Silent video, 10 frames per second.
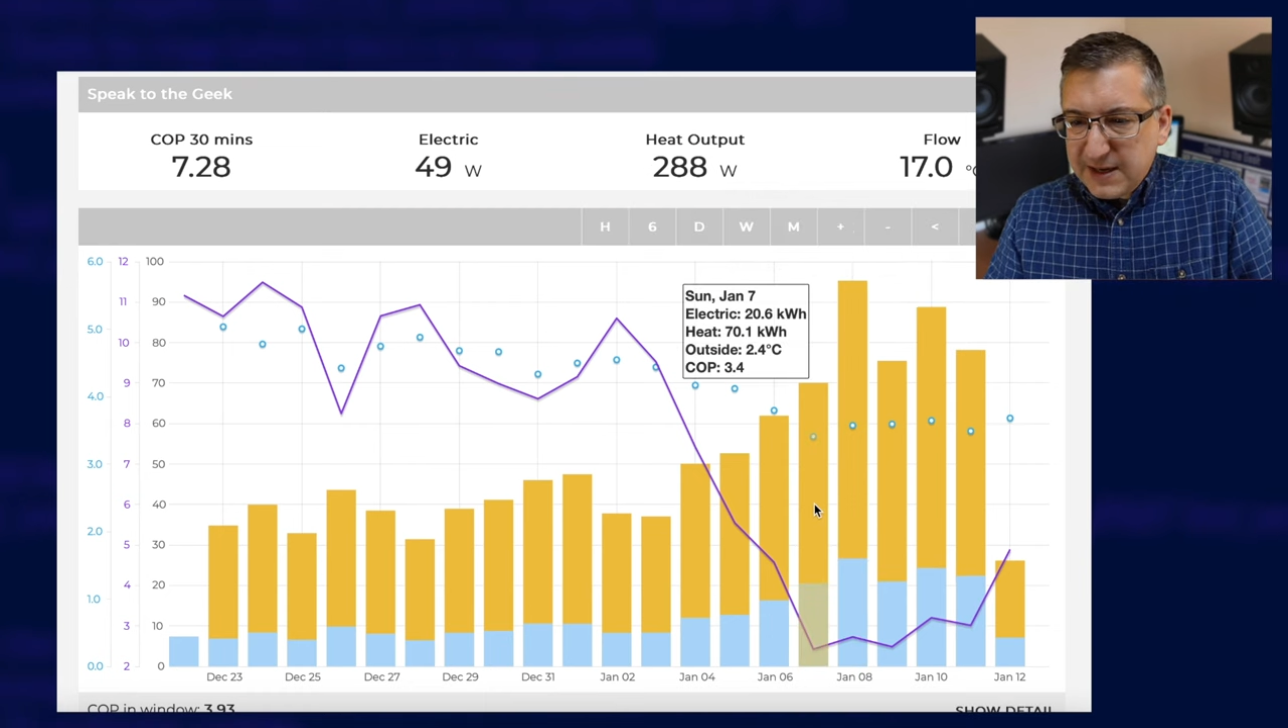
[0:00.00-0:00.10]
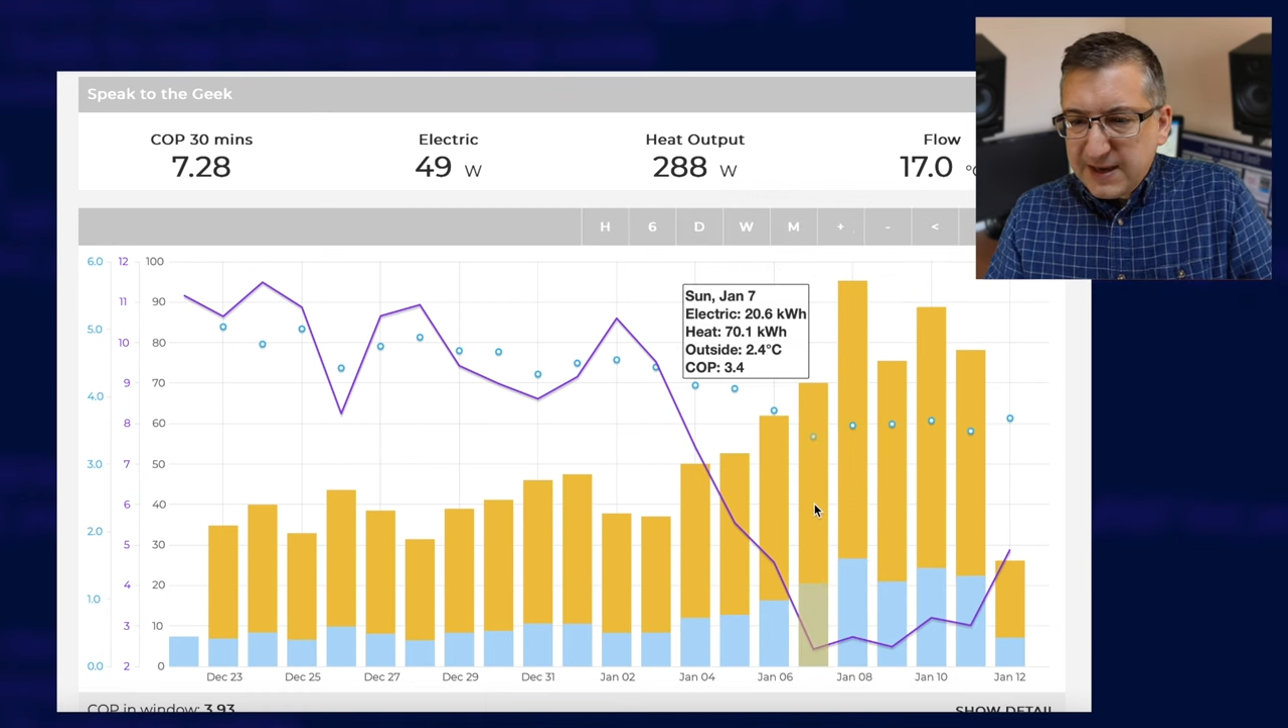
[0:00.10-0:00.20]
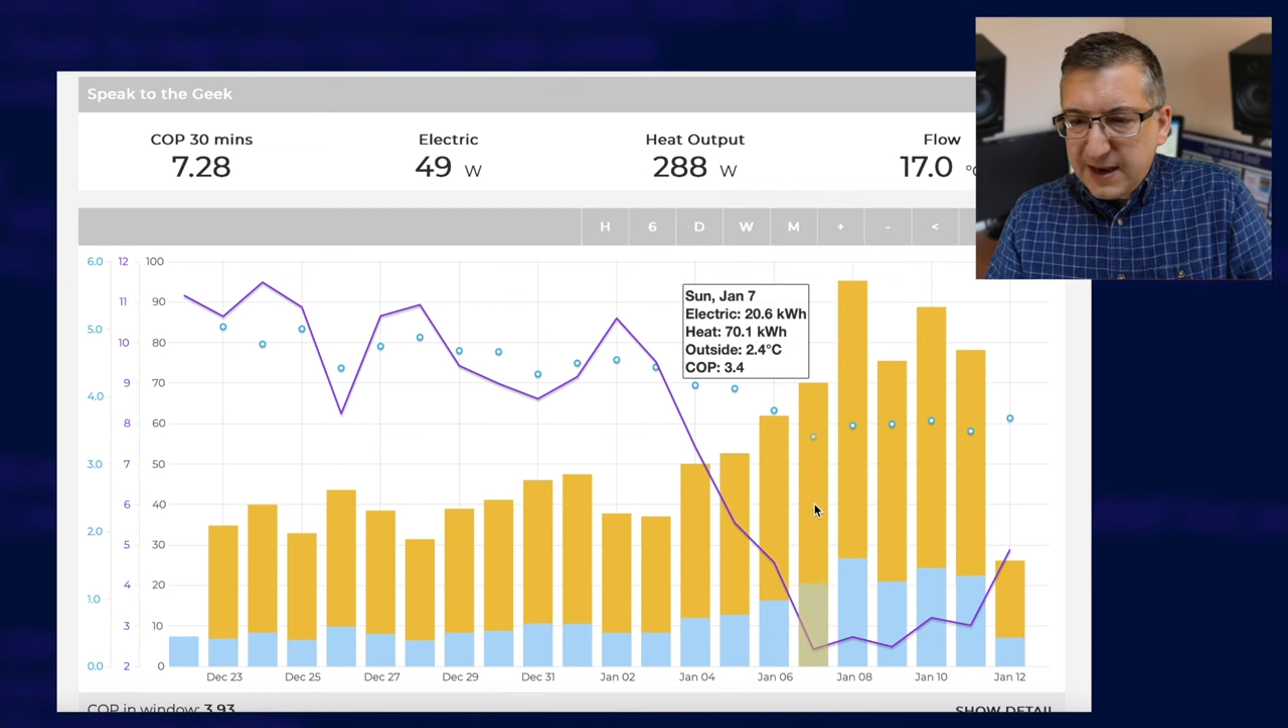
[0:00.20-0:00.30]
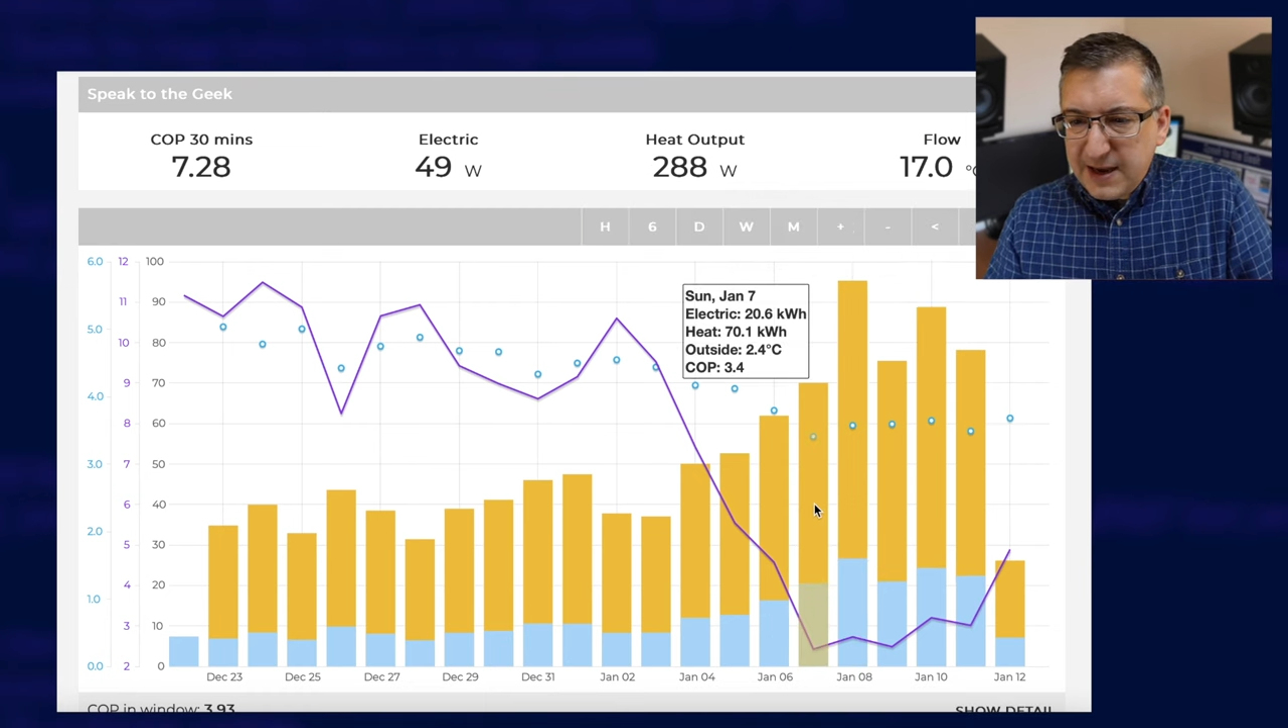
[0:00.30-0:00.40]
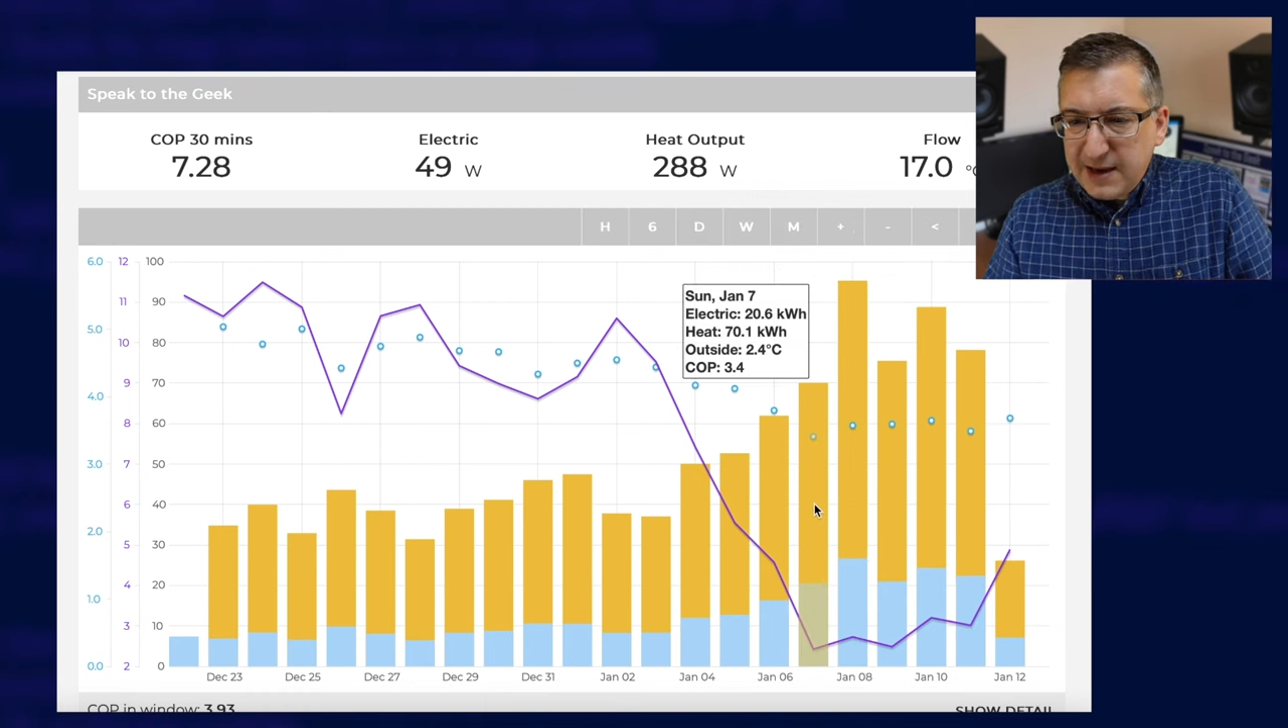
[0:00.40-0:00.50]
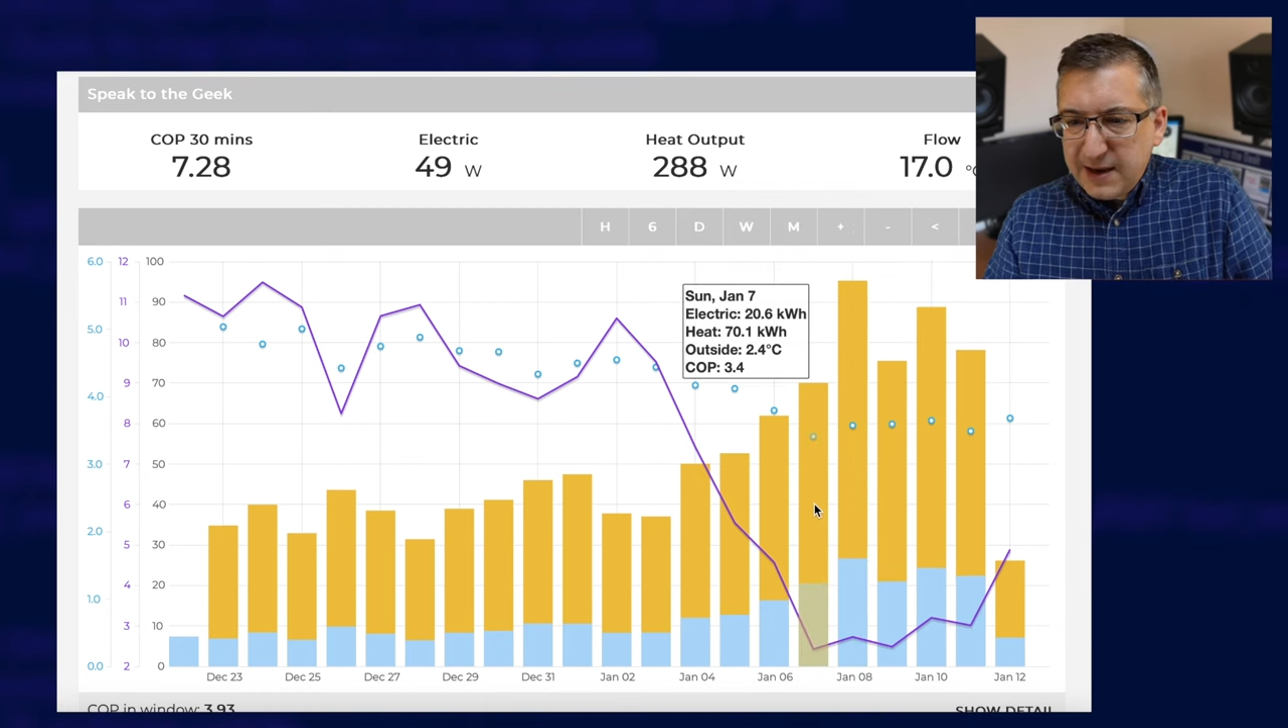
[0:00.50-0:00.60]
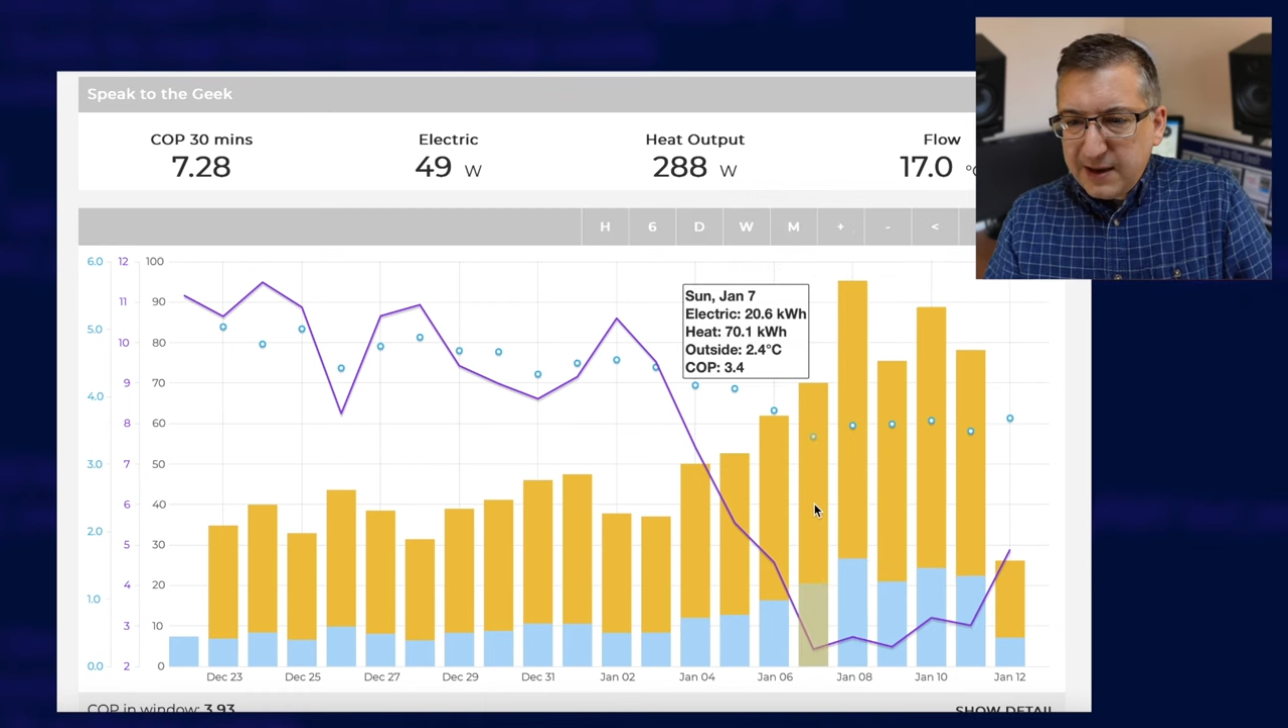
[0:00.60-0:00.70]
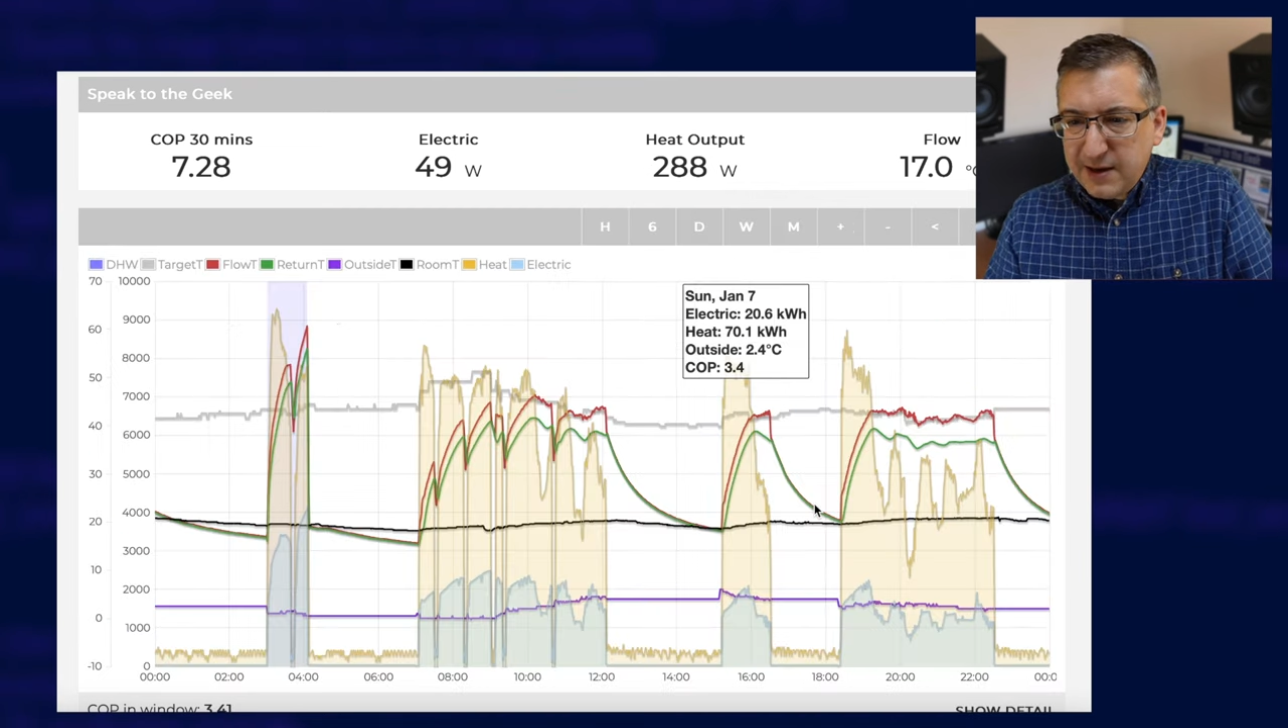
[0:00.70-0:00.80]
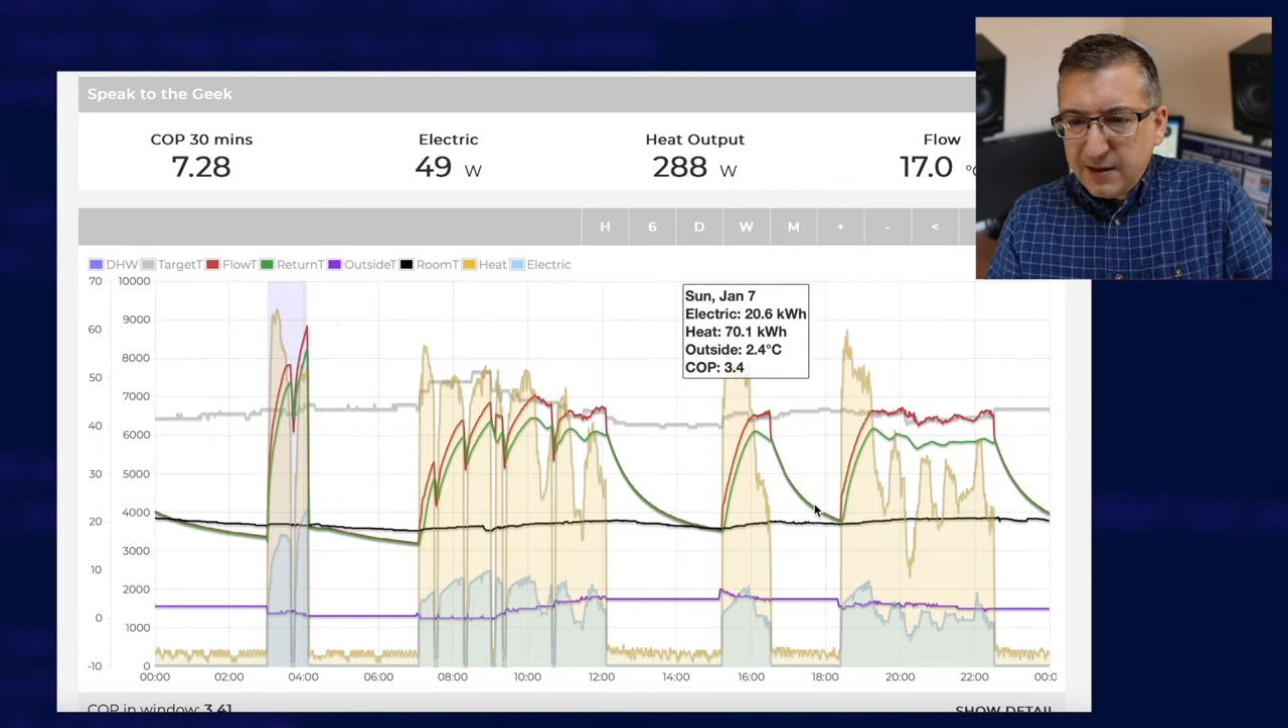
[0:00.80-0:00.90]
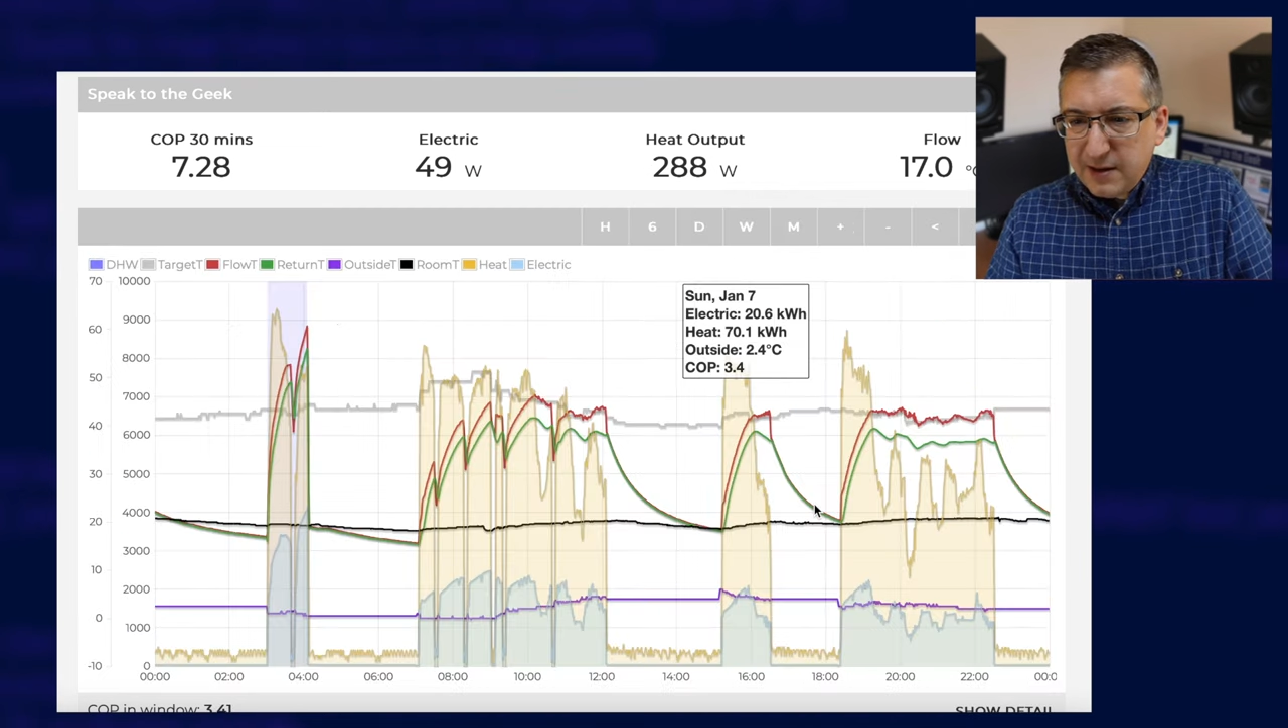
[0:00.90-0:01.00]
day
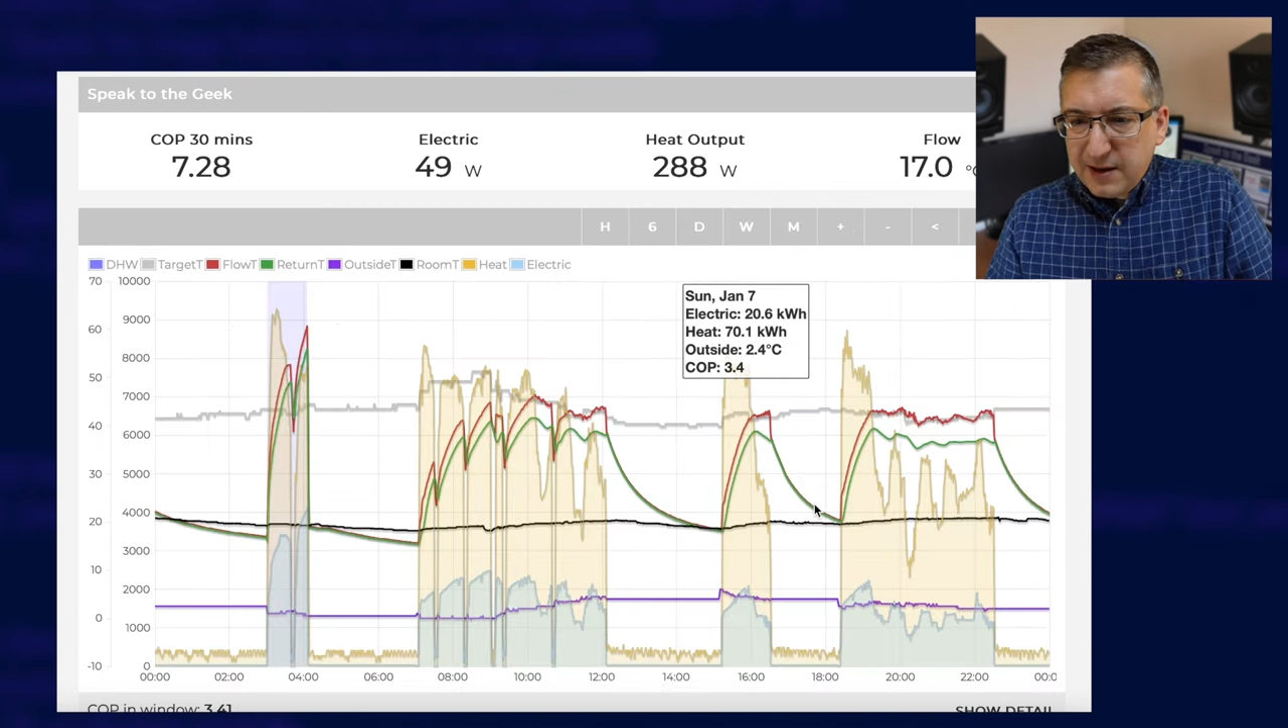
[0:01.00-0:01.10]
here,